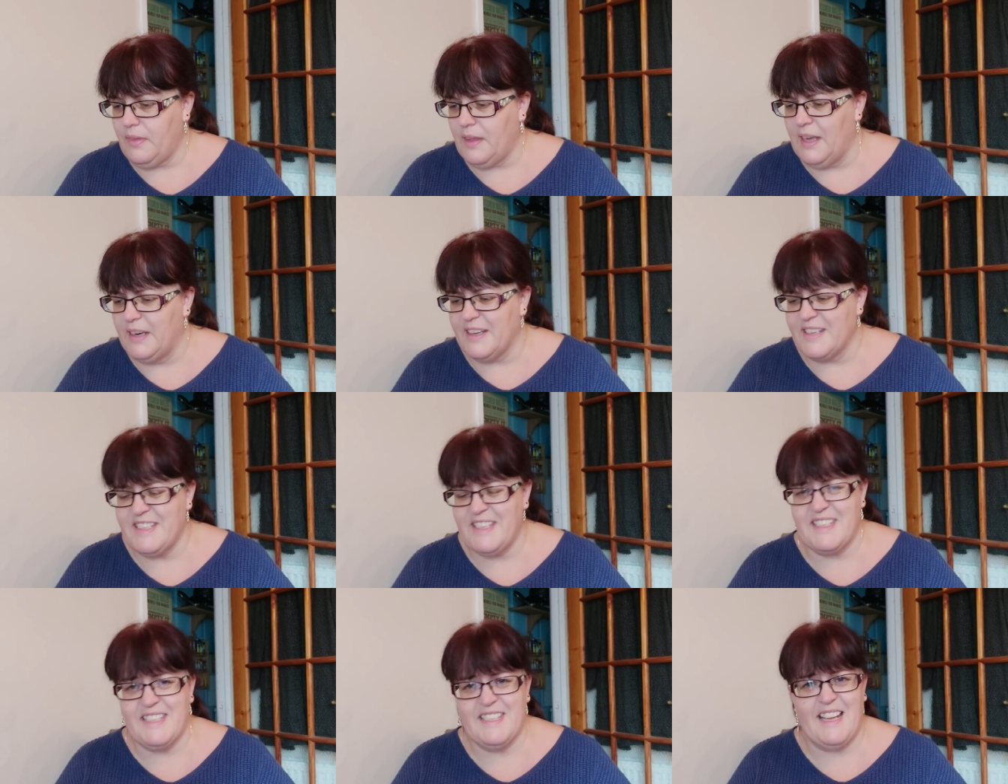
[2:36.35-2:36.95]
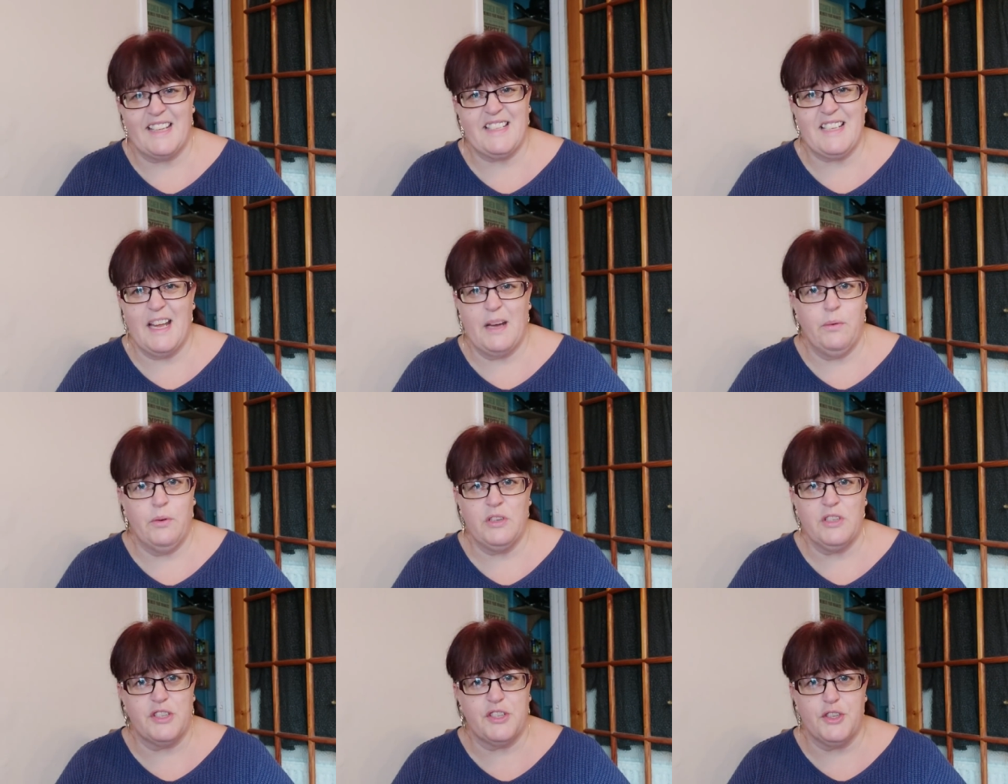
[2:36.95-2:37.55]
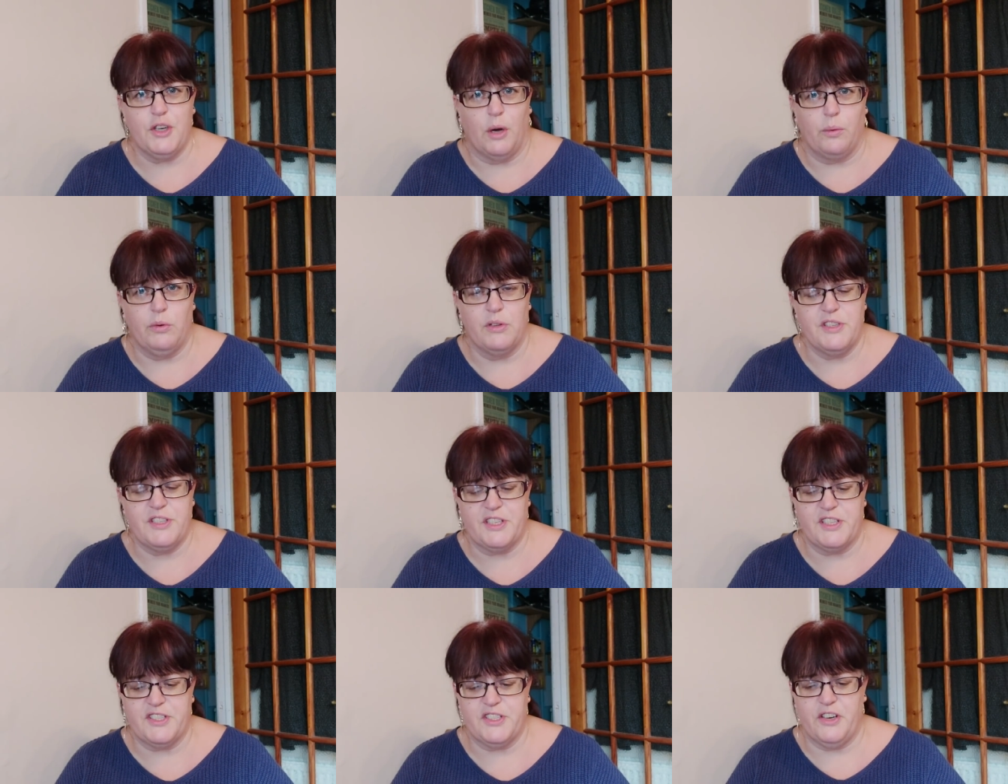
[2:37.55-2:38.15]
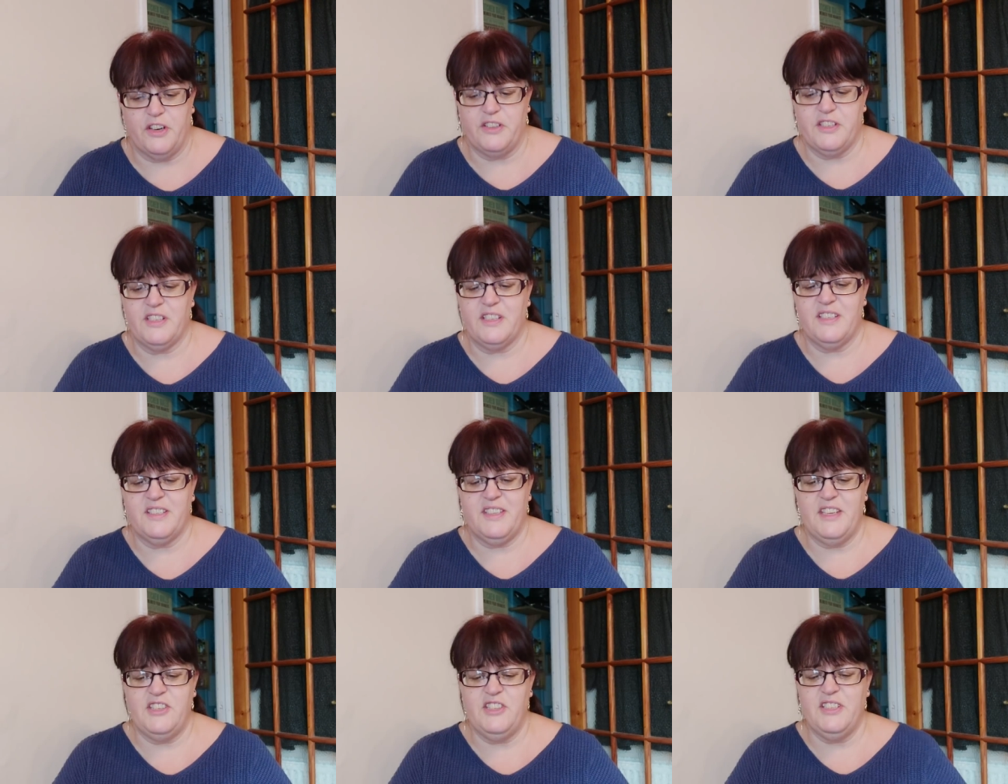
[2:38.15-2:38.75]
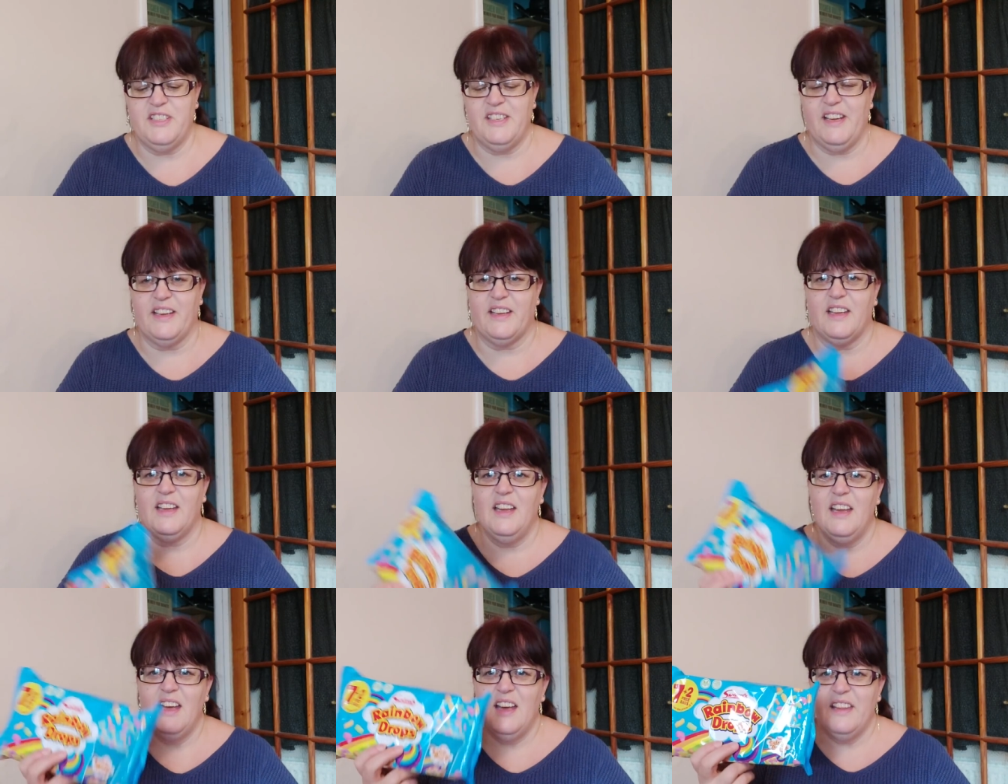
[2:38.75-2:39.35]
And I said to Natalie, I wouldn't stop once I started because they're just like